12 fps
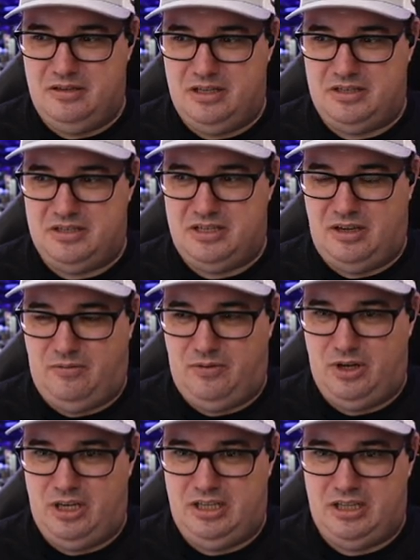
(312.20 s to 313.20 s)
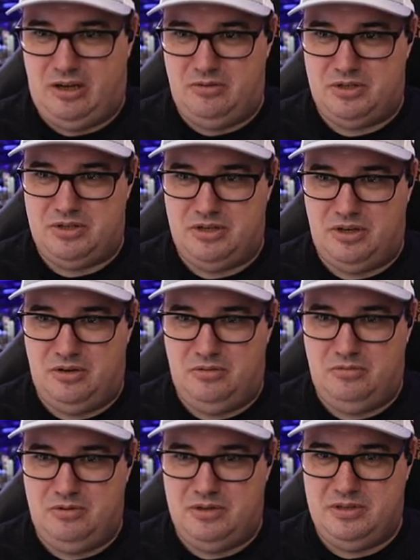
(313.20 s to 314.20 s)
it's definitely those two.
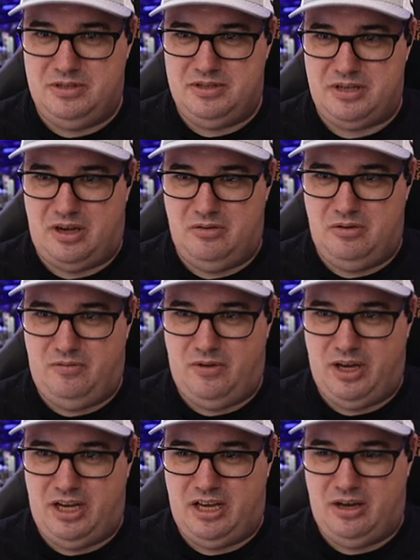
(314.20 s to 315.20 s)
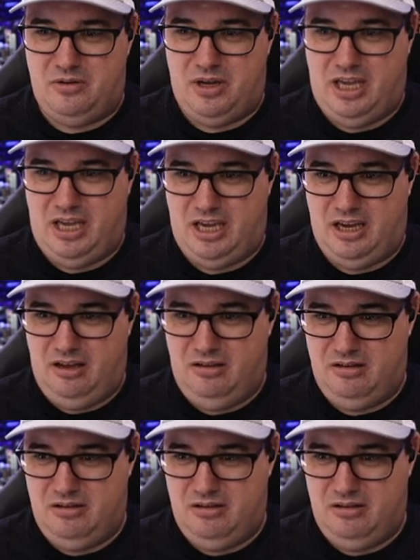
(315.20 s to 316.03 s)
So if I go here